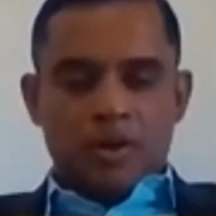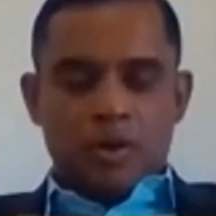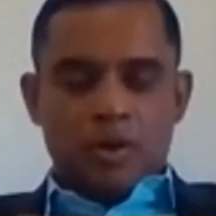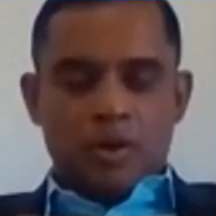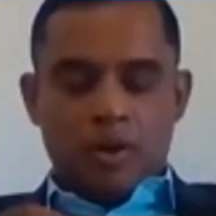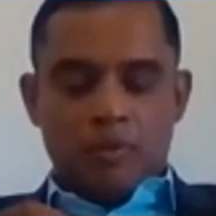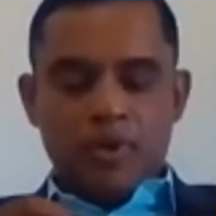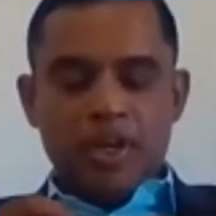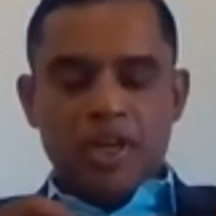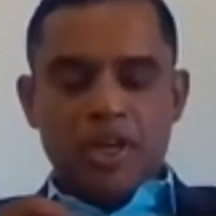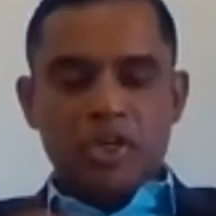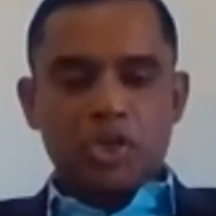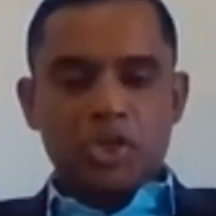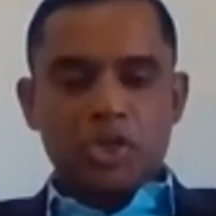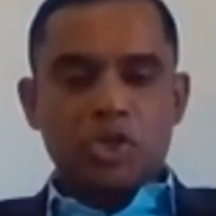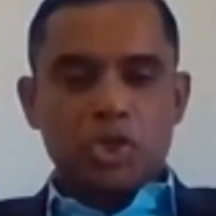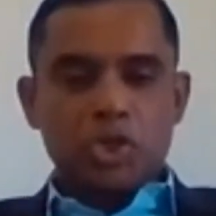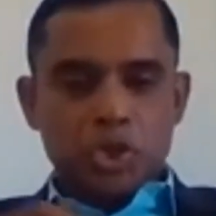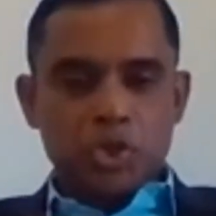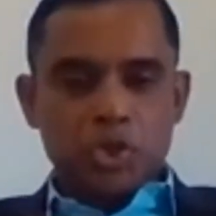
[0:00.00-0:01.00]
Now we need
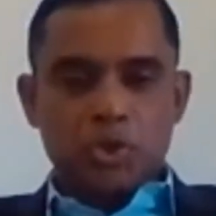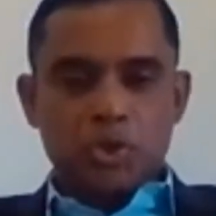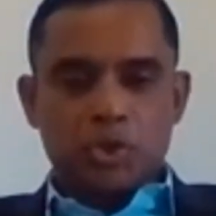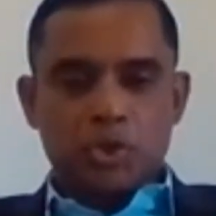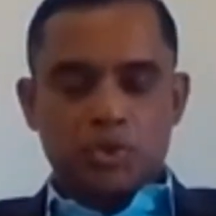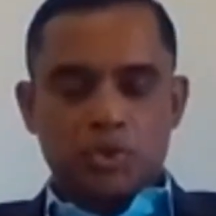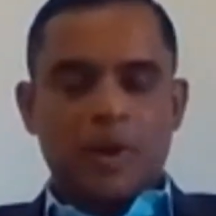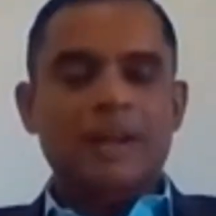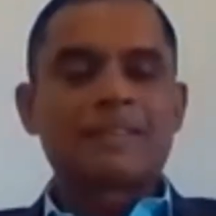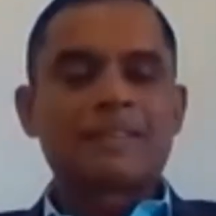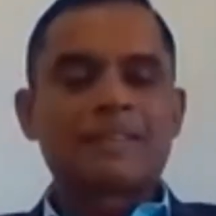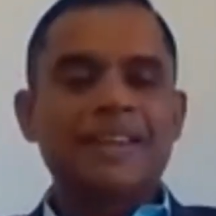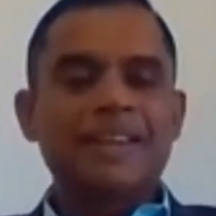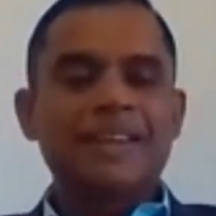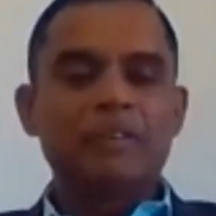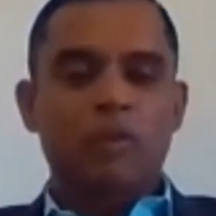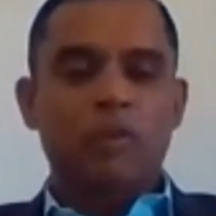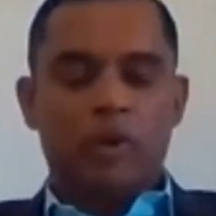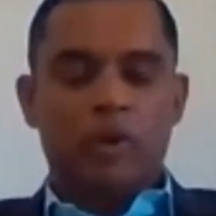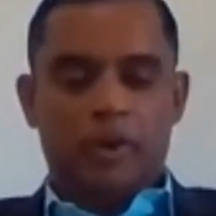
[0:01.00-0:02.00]
to choose what we
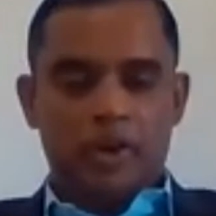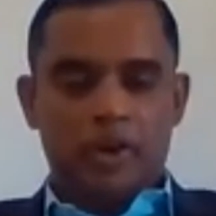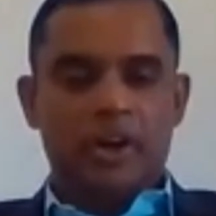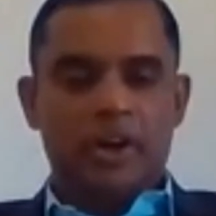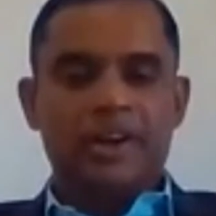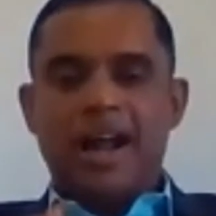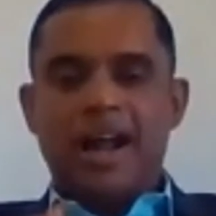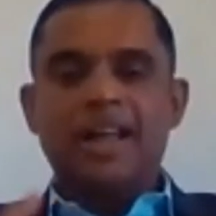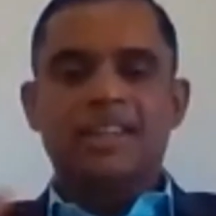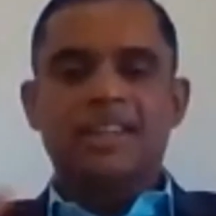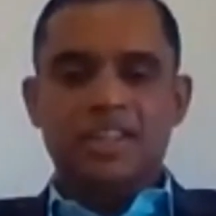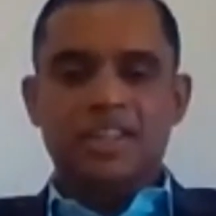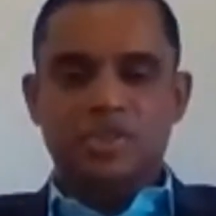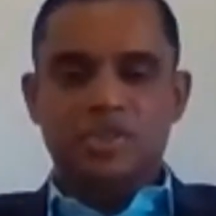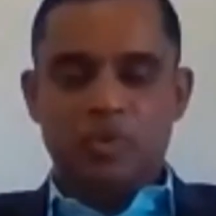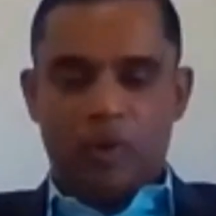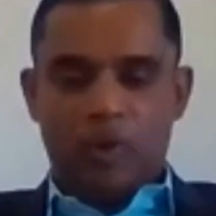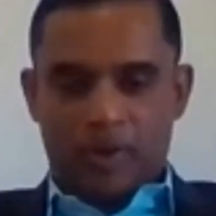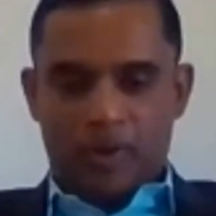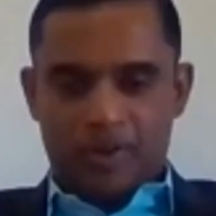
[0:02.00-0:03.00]
want, not others
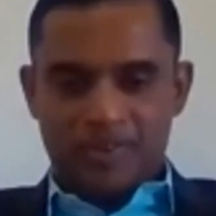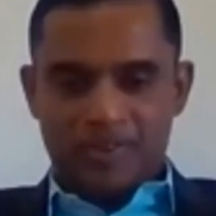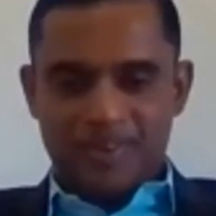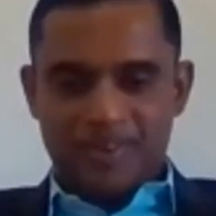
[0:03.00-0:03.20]
want.